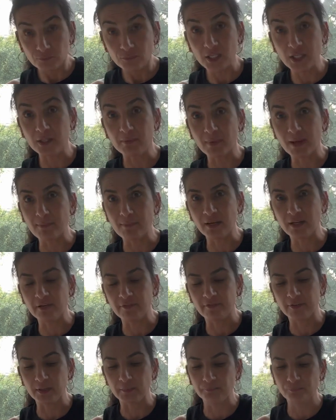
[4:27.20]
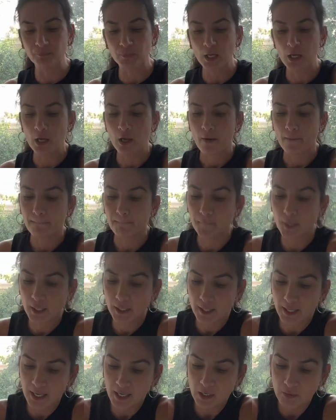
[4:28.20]
in my benefit.
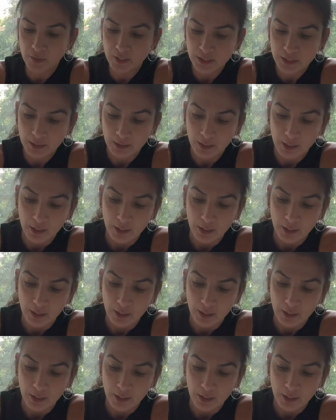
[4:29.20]
But anyways,